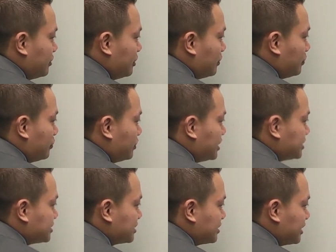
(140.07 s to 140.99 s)
the
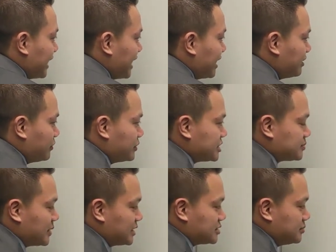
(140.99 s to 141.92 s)
risk and the
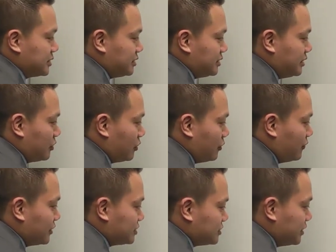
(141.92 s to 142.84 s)
responsibility
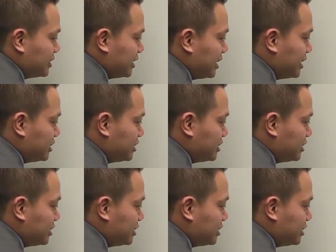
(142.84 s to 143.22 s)
over to an